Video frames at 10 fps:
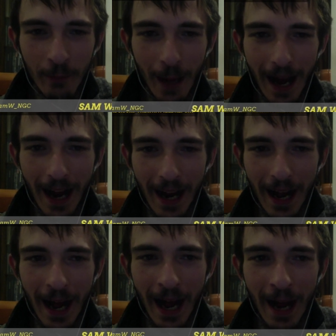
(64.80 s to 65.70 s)
by
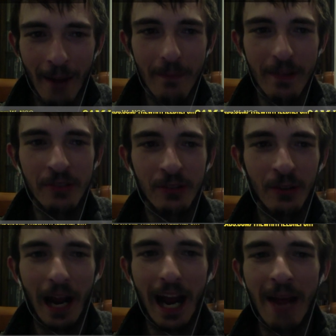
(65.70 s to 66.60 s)
Mr.
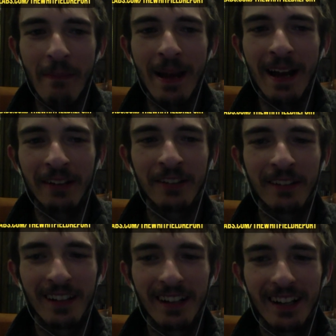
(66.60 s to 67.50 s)
Apex
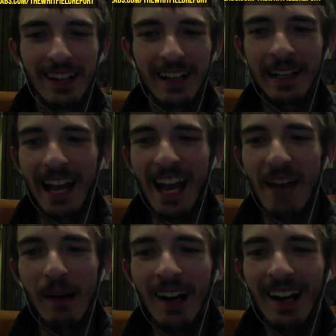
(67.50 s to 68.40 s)

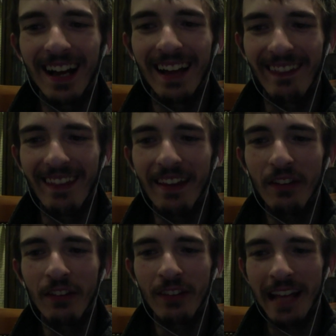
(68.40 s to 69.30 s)
Gamma, and this
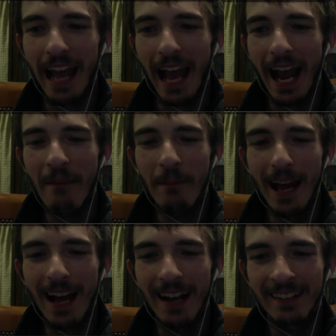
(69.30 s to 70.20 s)
is the
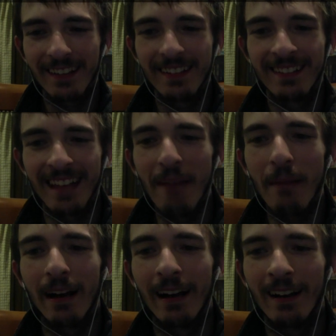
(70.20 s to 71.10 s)
Apex
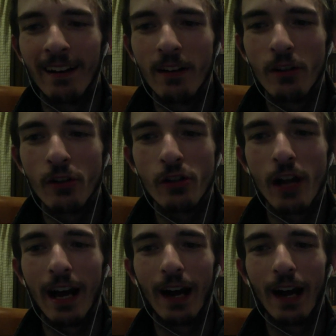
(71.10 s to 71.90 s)
Samma Show.